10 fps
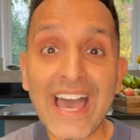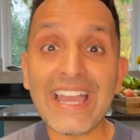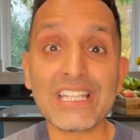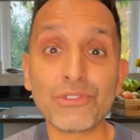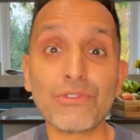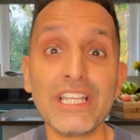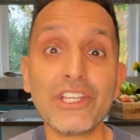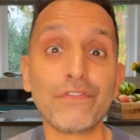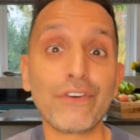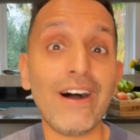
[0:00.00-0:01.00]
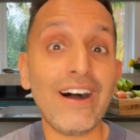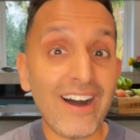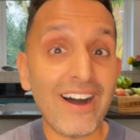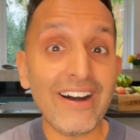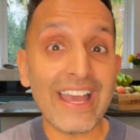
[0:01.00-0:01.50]
that is really good for our
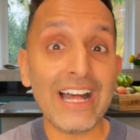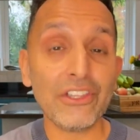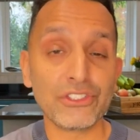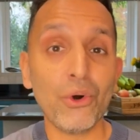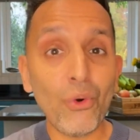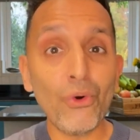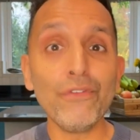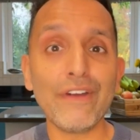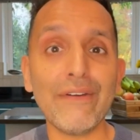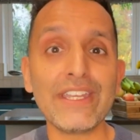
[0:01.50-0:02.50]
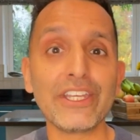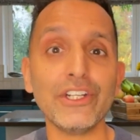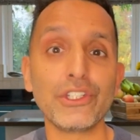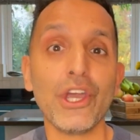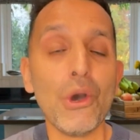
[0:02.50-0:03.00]
heart health. So all very
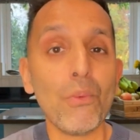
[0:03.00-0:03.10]
good.